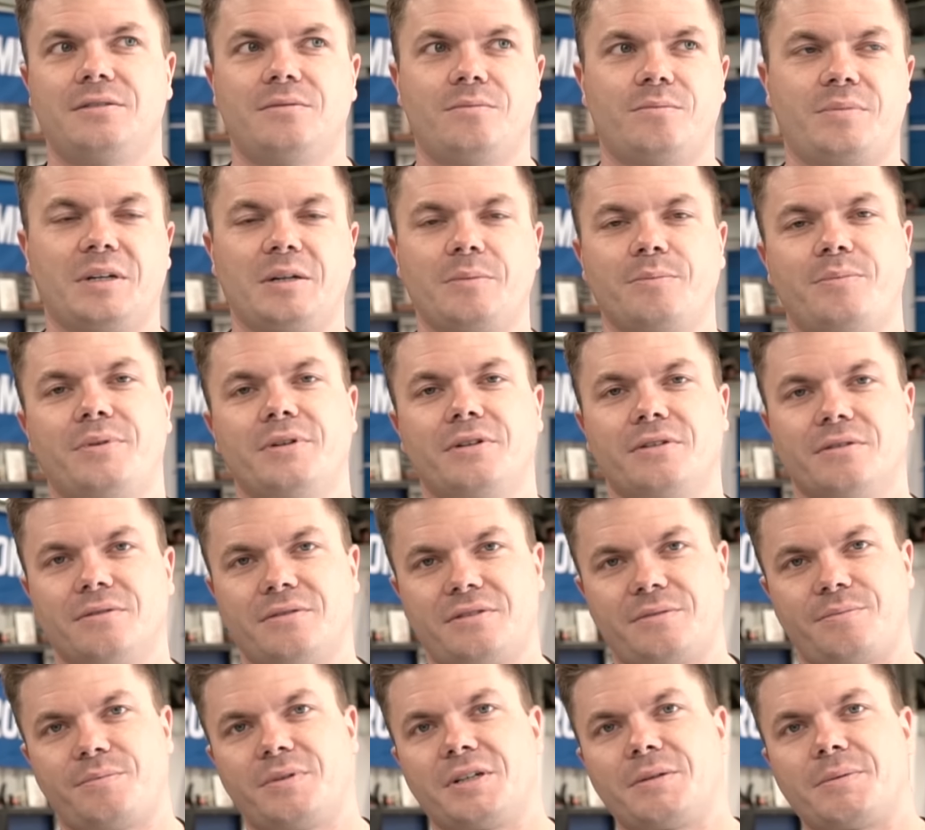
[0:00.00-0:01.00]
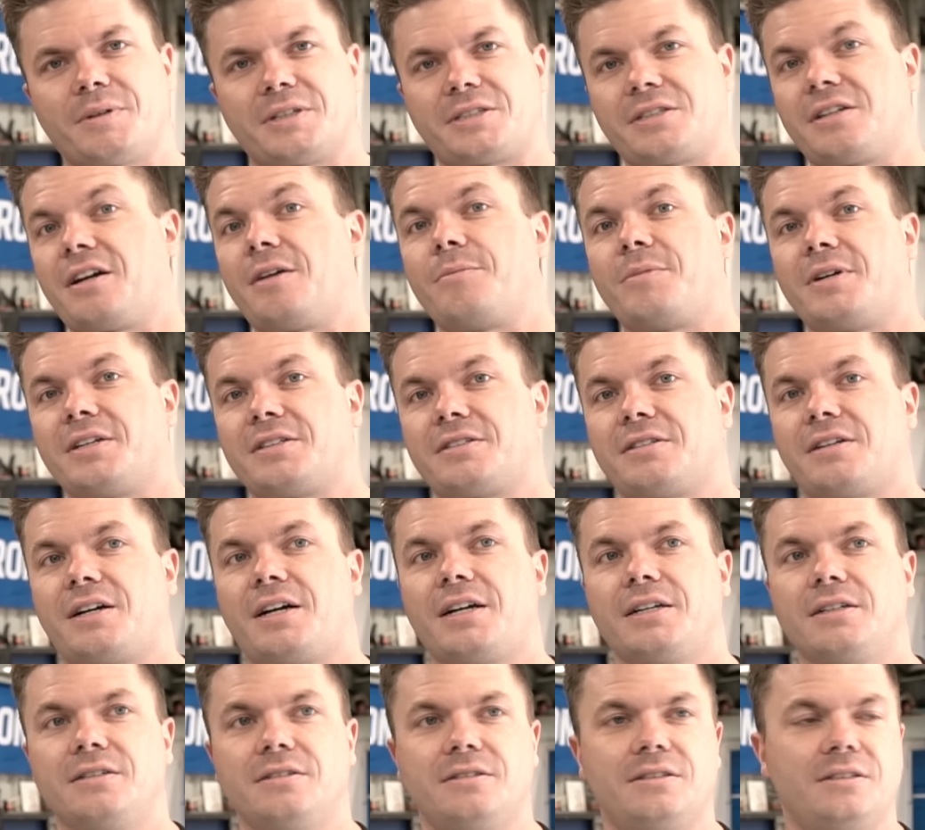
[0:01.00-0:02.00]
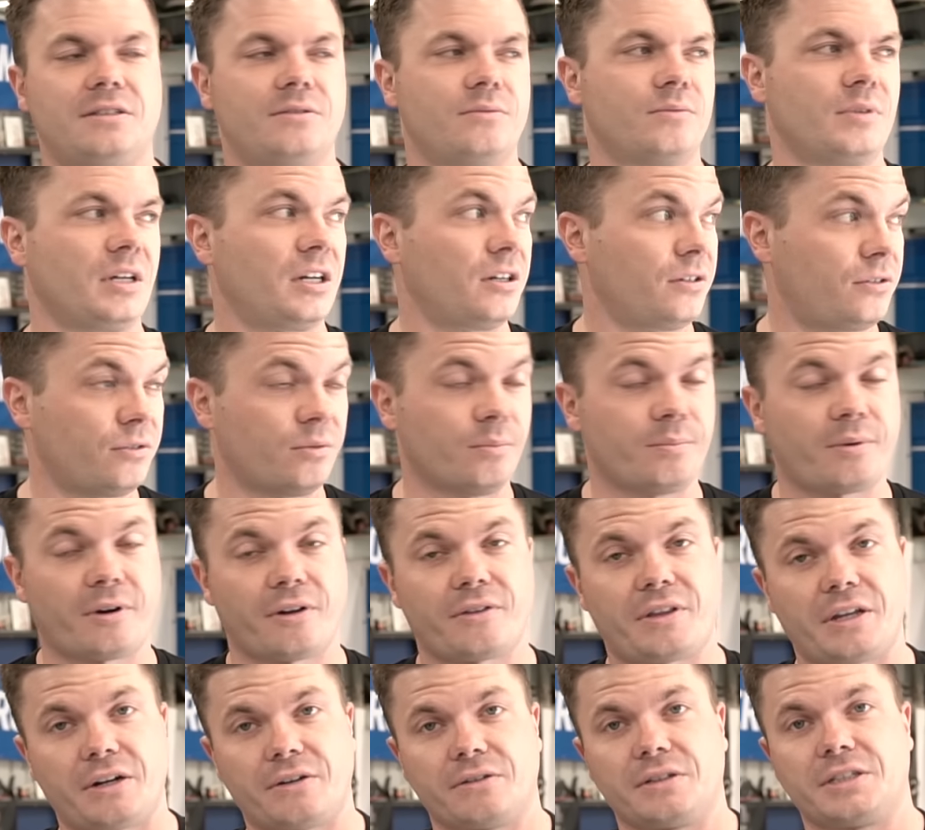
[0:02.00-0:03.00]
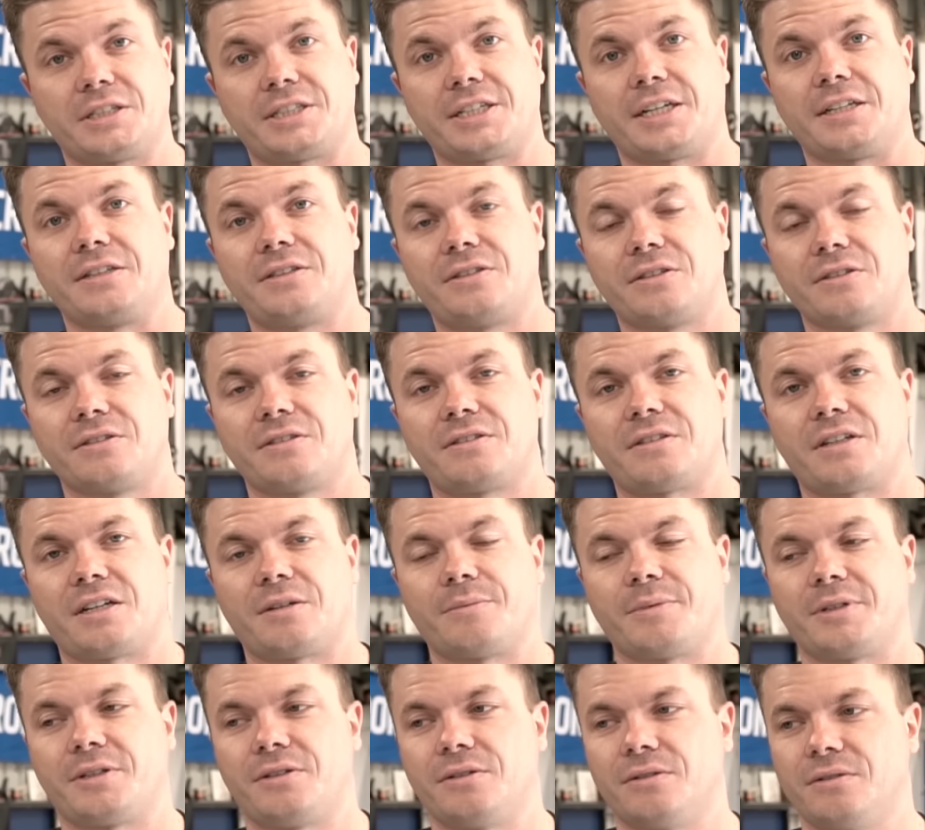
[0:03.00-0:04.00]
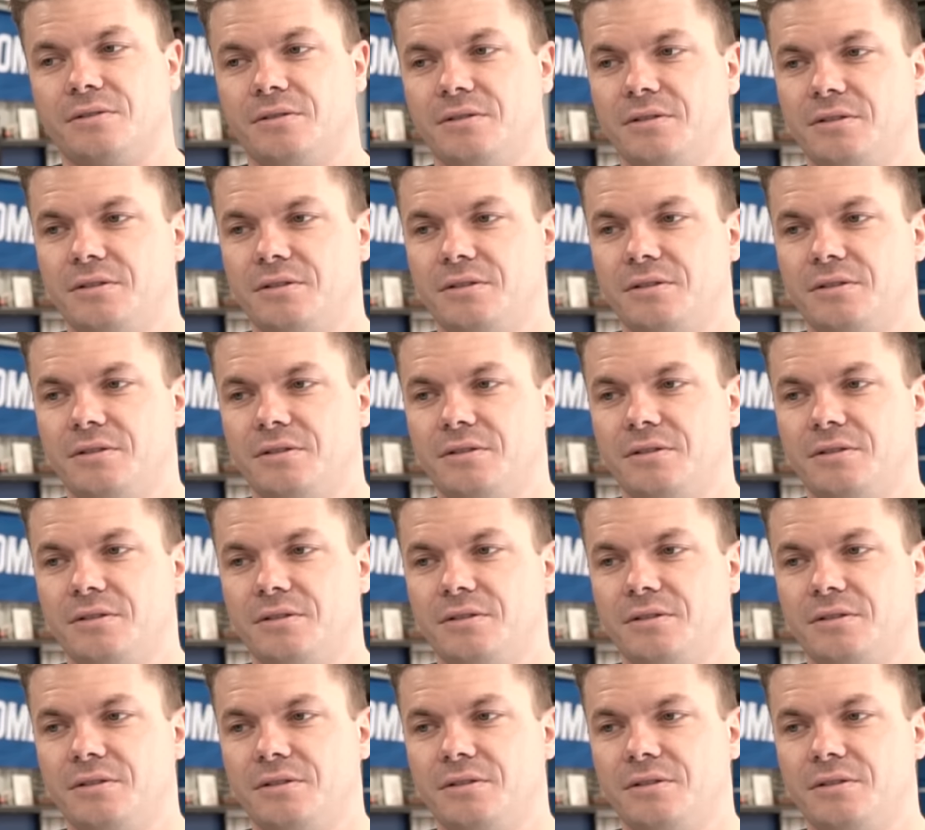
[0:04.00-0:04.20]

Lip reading: being built pretty much side by side. We're going to do them both here in the shed too, so that'll be cool.